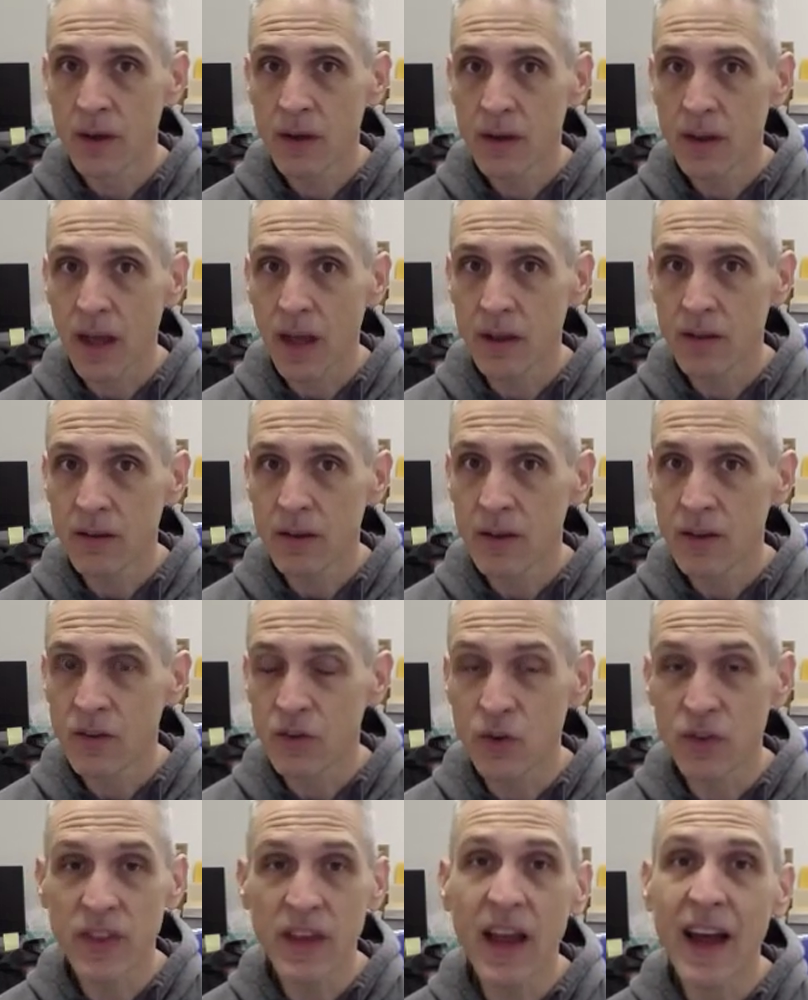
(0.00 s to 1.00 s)
Okay, do
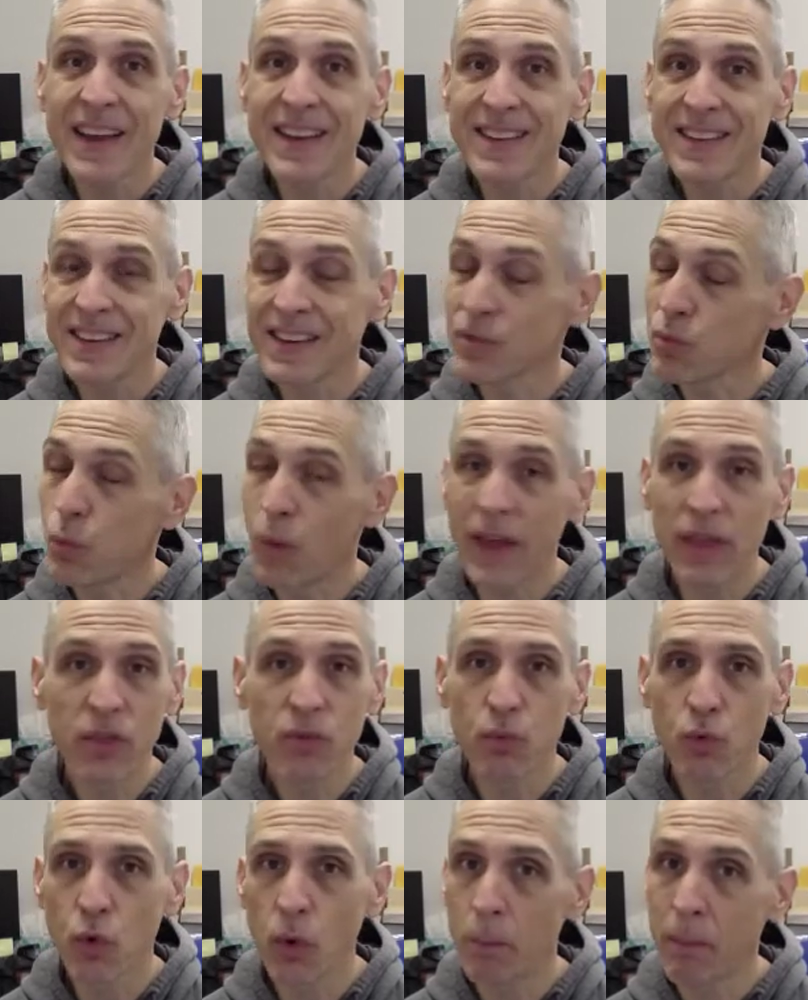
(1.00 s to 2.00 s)
you think I just went
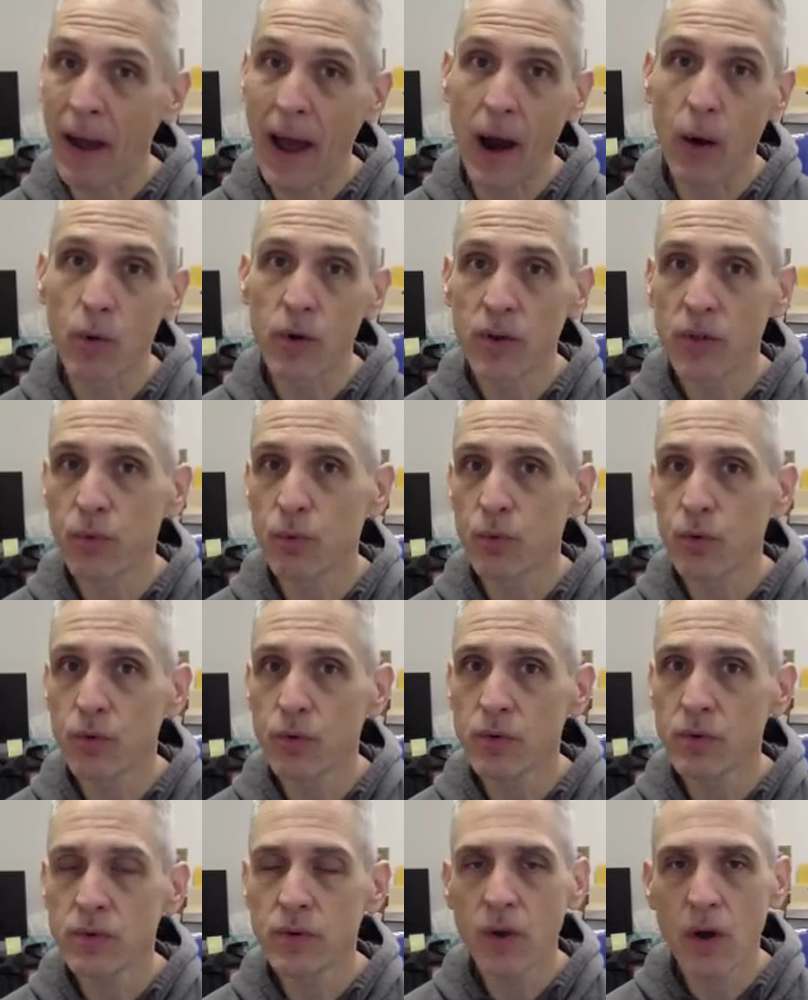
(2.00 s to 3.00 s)
through and powered
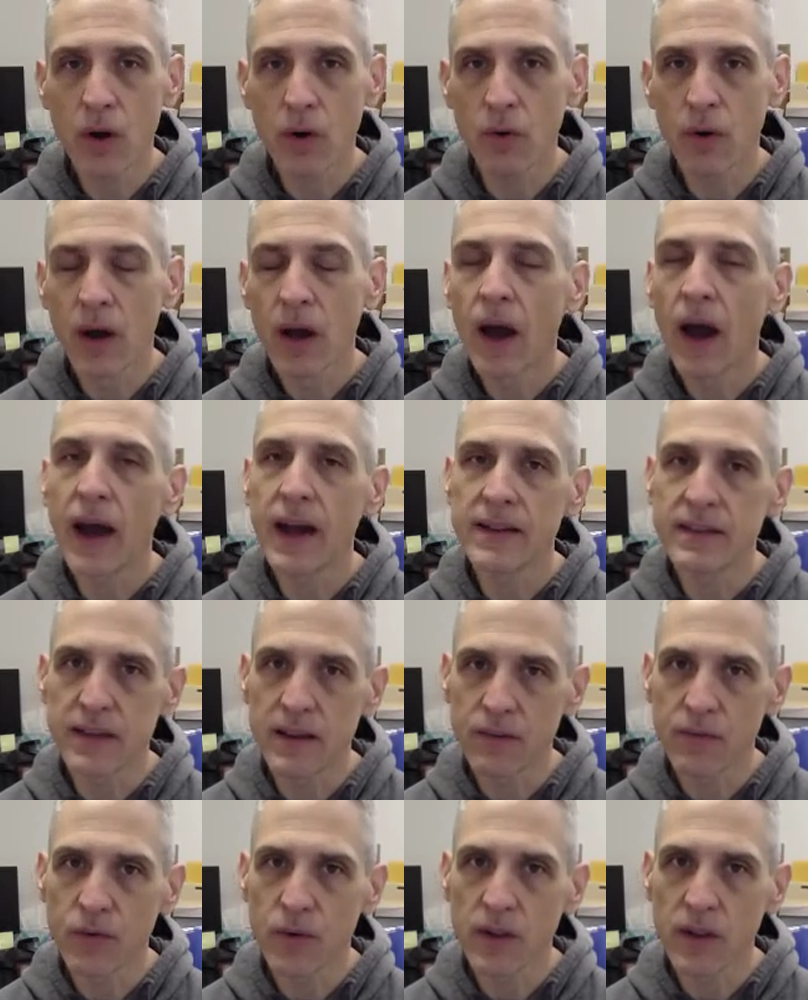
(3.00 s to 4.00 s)
through? No, I did
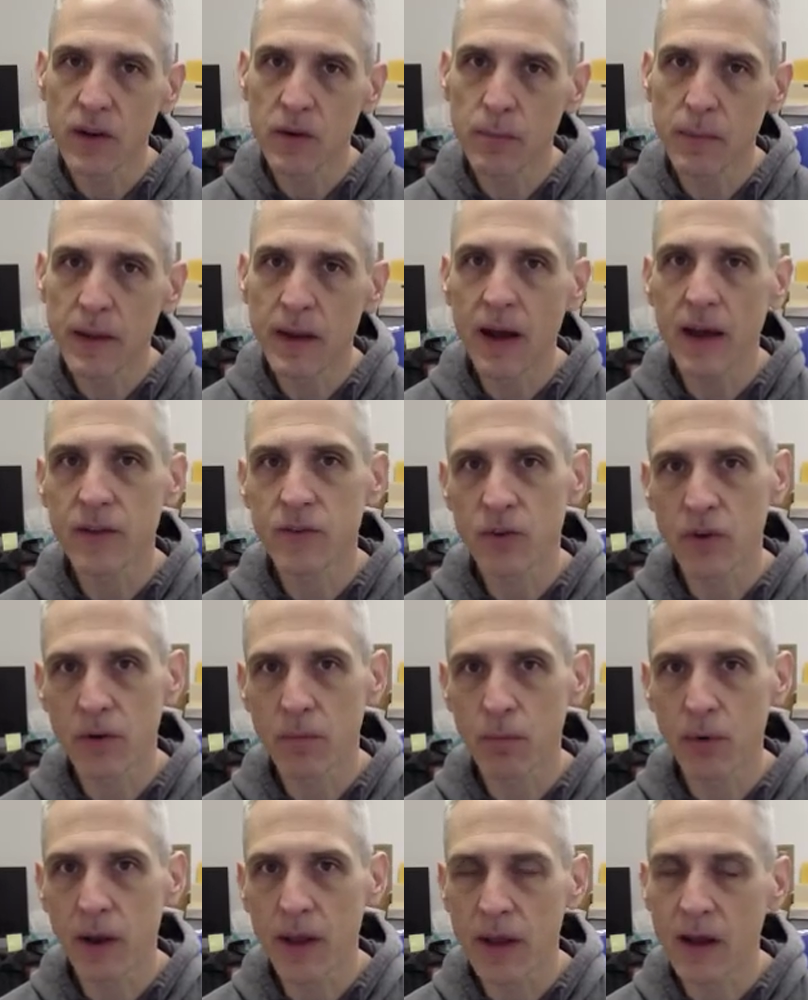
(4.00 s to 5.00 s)
it for a little bit, I took a
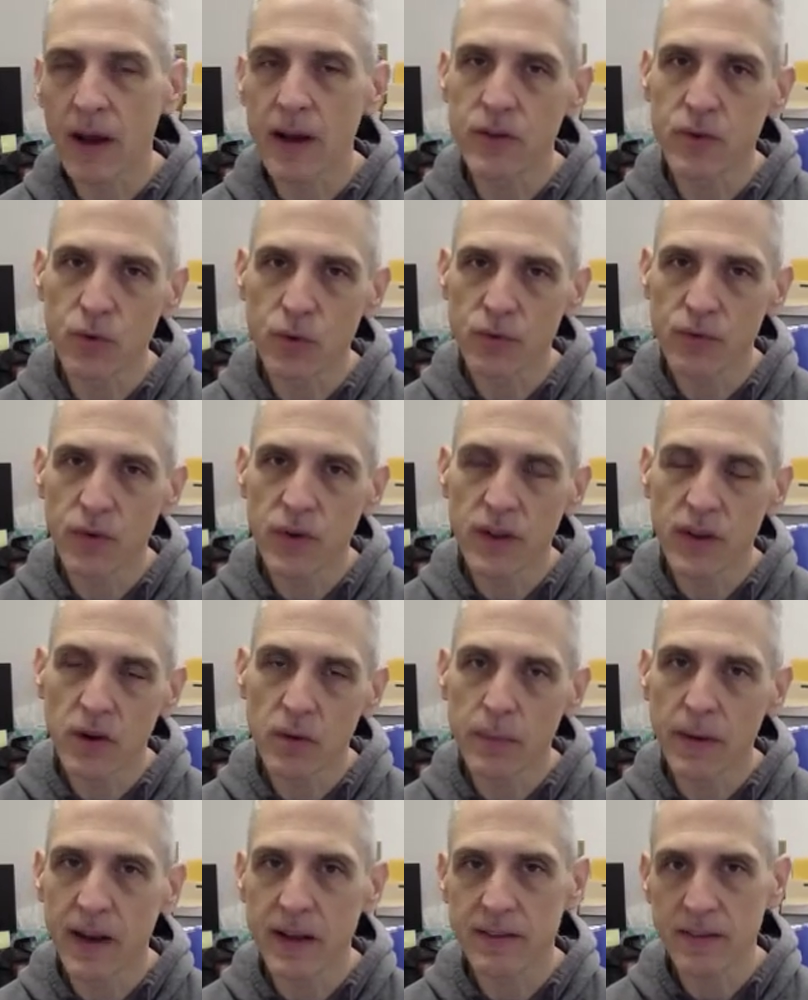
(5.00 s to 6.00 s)
break. I do it for a little
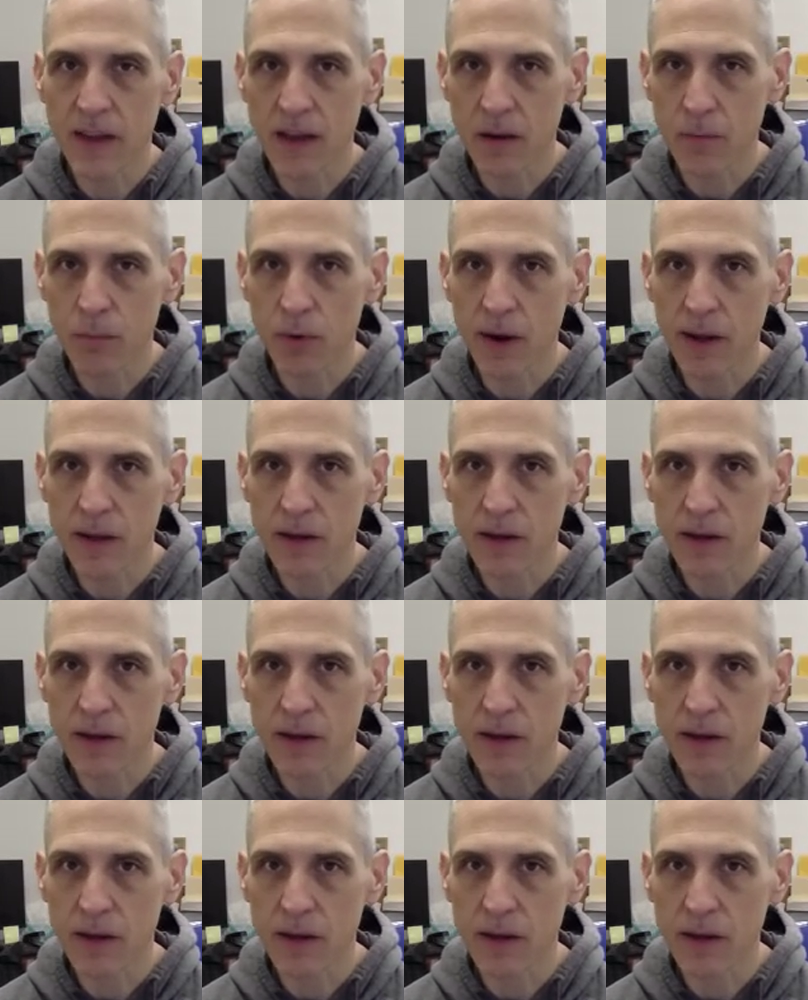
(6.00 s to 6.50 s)
bit, I take a break.